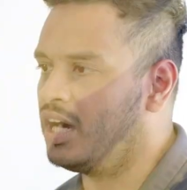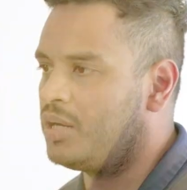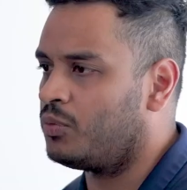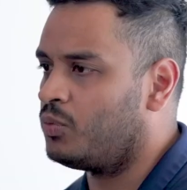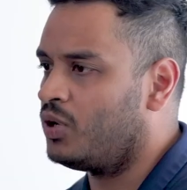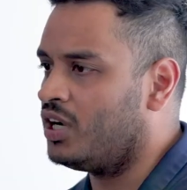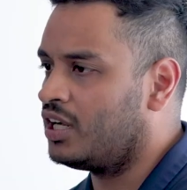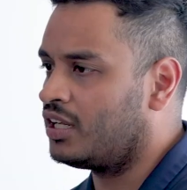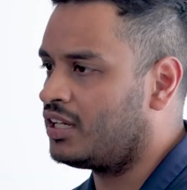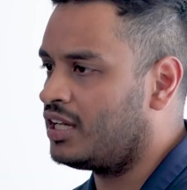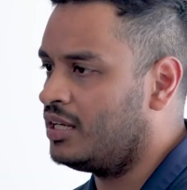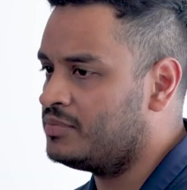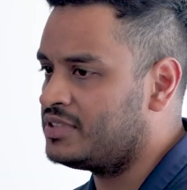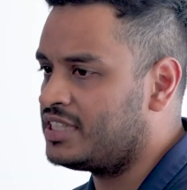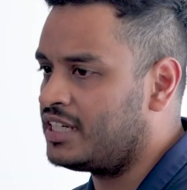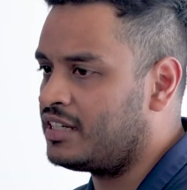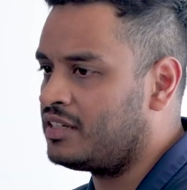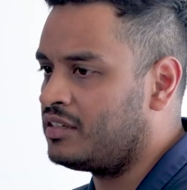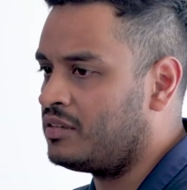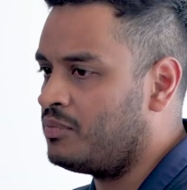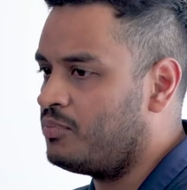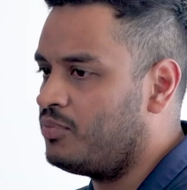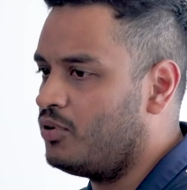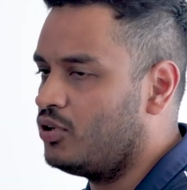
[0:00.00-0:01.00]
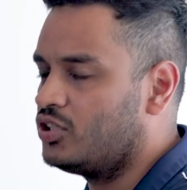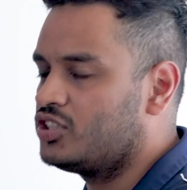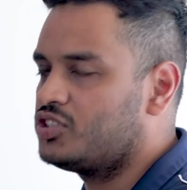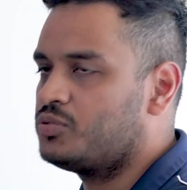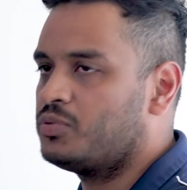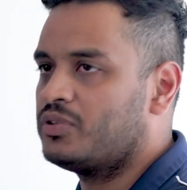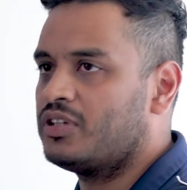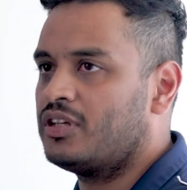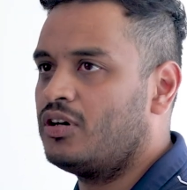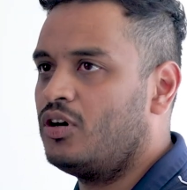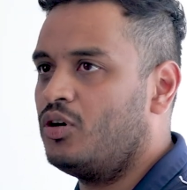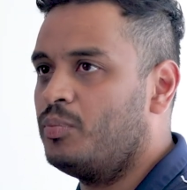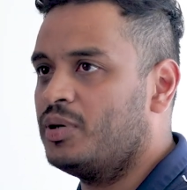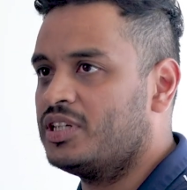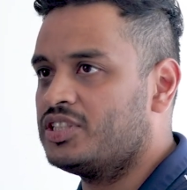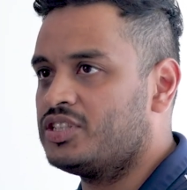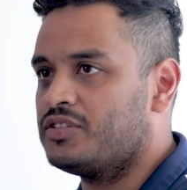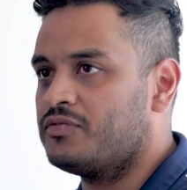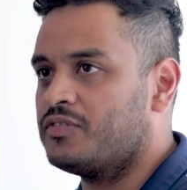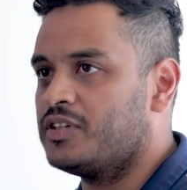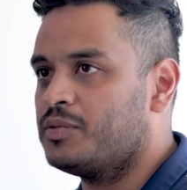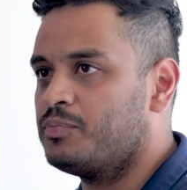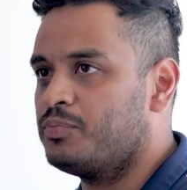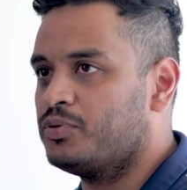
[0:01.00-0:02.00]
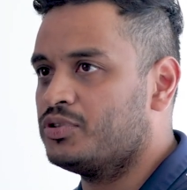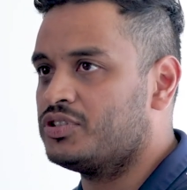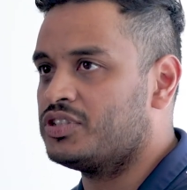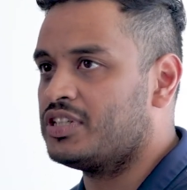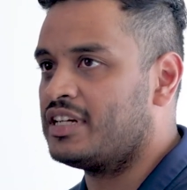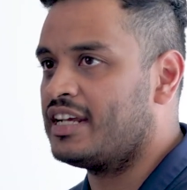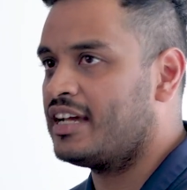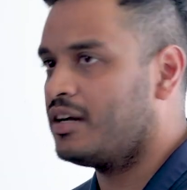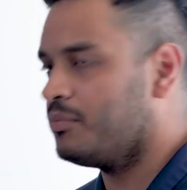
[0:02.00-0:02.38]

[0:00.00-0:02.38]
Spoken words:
Hanwha comes out of the box with a whole bunch of inputs and